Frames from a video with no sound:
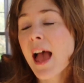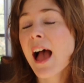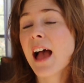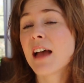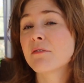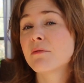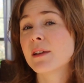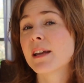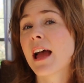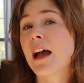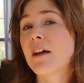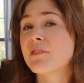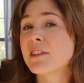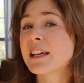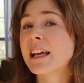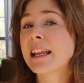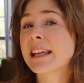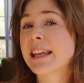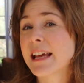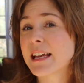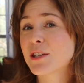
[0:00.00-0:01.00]
I've been
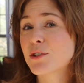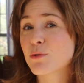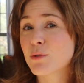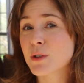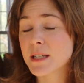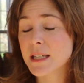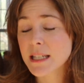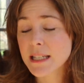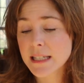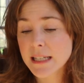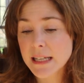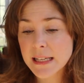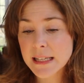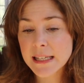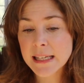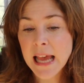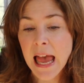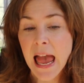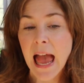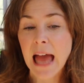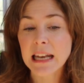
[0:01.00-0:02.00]
having less resistance,